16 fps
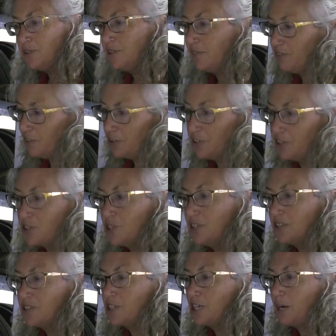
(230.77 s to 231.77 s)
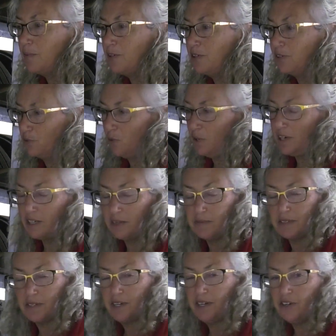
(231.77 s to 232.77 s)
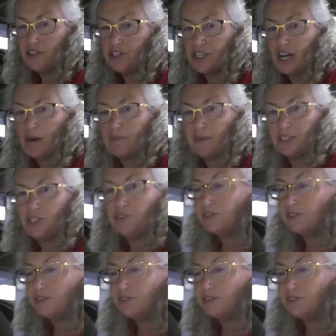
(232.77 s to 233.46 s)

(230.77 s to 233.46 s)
if you're in a truck stop, you can walk up to their shop and